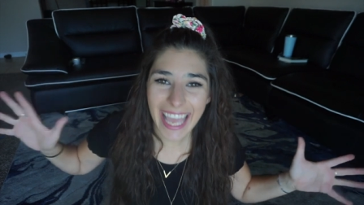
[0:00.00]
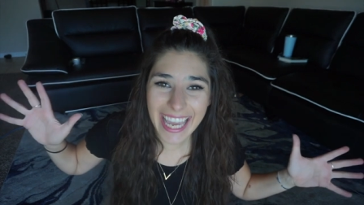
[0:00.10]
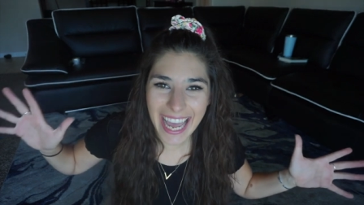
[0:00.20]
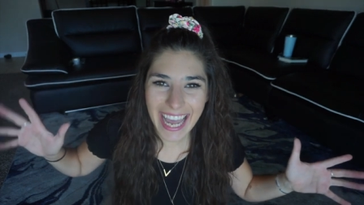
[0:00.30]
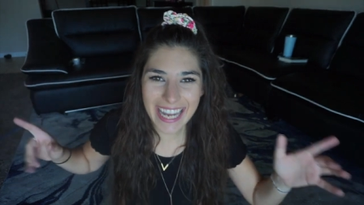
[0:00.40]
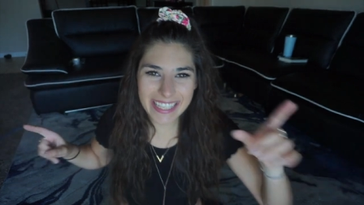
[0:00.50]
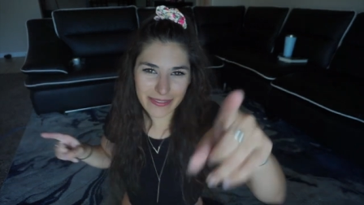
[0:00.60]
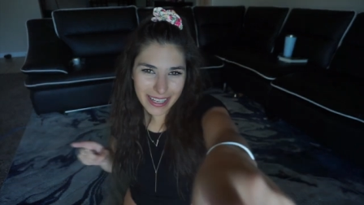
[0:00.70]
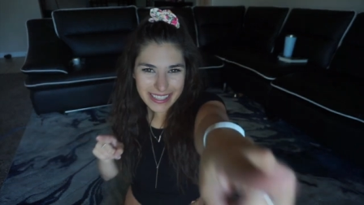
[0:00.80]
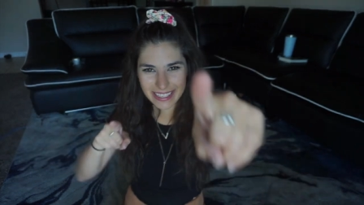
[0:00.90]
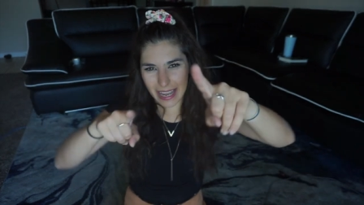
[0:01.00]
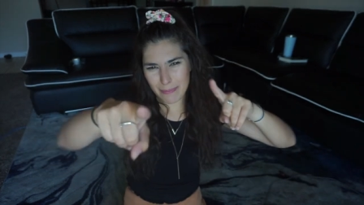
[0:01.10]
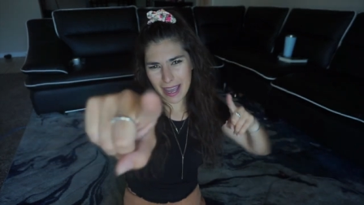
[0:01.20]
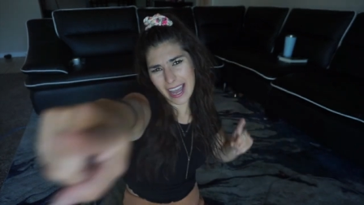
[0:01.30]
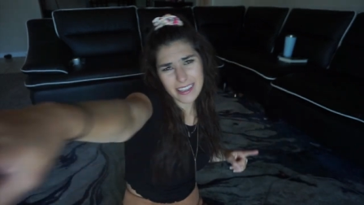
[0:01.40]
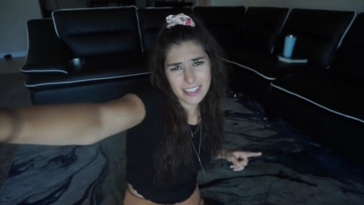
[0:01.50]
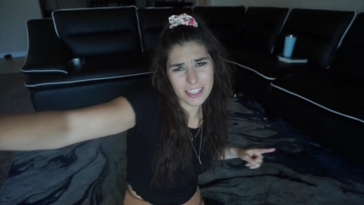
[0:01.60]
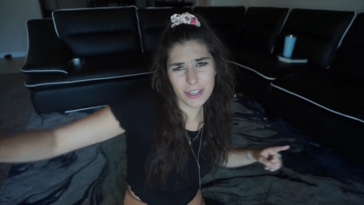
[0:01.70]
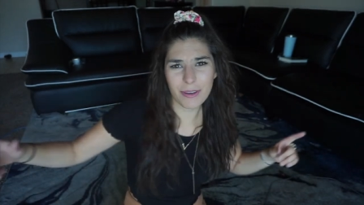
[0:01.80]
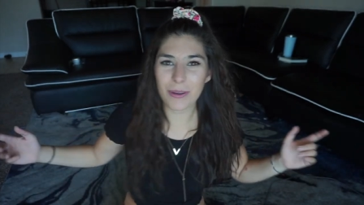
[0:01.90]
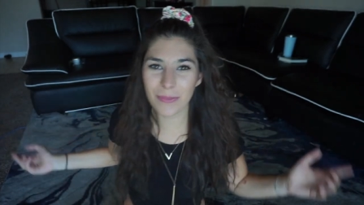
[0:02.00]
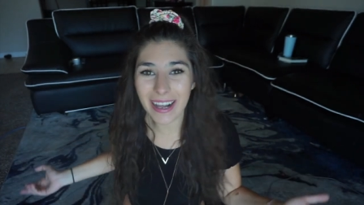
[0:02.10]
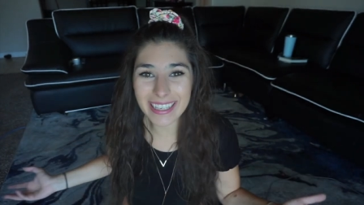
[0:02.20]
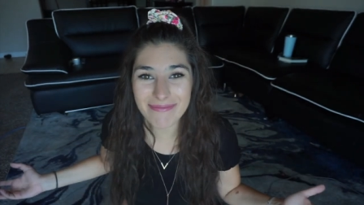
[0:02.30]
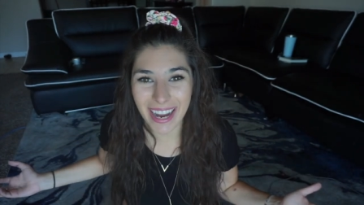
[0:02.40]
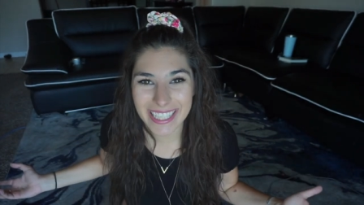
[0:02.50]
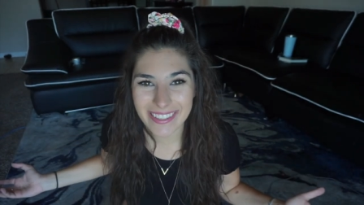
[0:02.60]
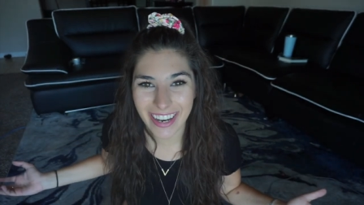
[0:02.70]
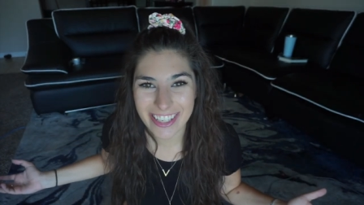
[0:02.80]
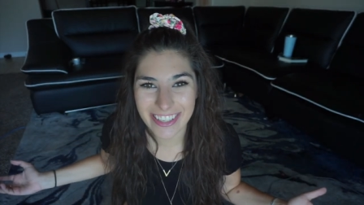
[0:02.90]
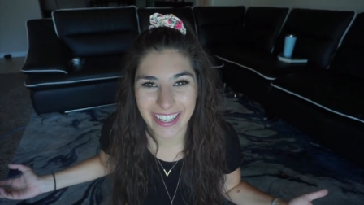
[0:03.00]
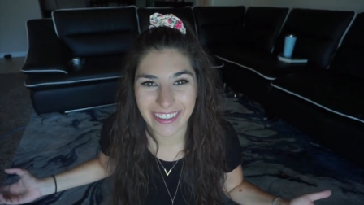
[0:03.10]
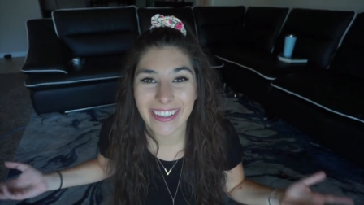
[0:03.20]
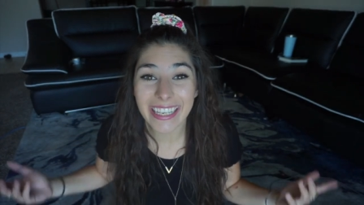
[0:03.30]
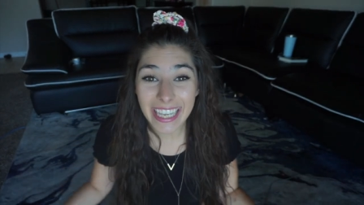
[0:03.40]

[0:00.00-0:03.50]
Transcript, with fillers: Hey guys, what's up? How you doing? Welcome back to my channel.